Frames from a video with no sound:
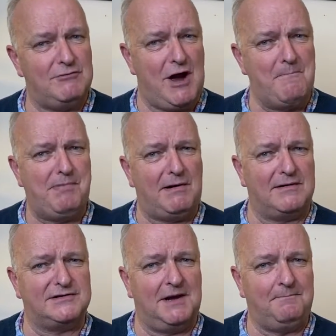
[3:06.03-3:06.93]
We'll go and
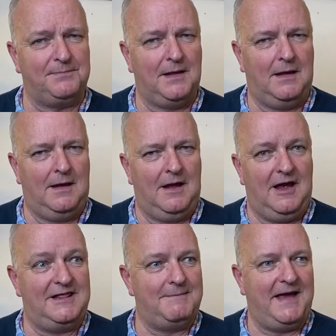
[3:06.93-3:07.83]
borrow some.
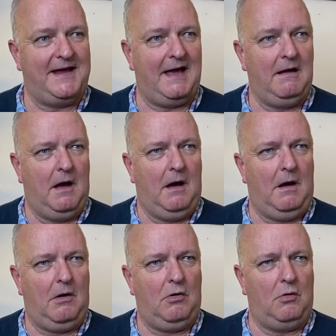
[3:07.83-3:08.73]
And then they go,
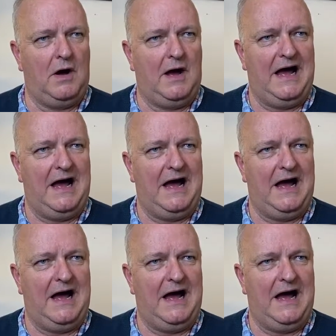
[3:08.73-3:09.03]
oh,